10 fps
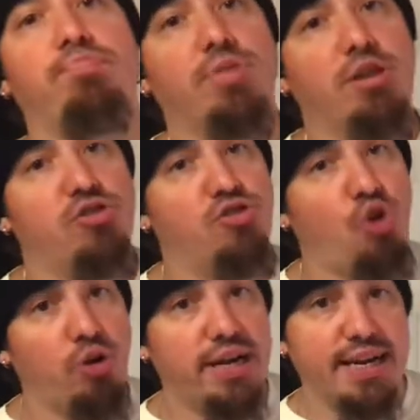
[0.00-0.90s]

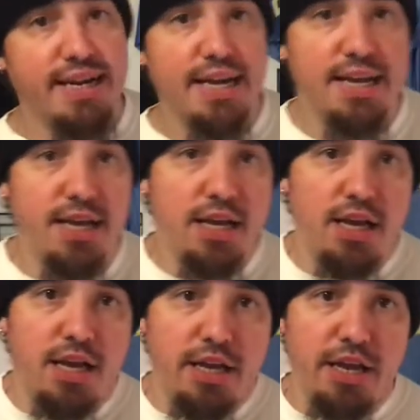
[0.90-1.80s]
starting
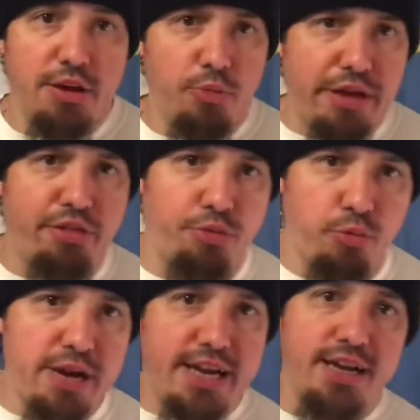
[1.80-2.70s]
in week
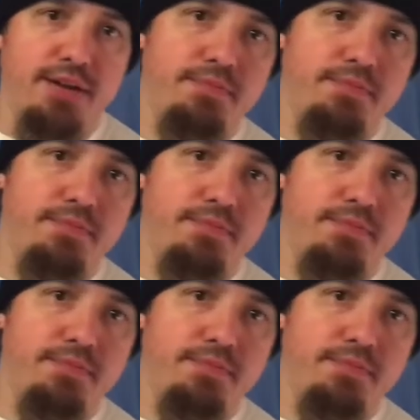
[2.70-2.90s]
3.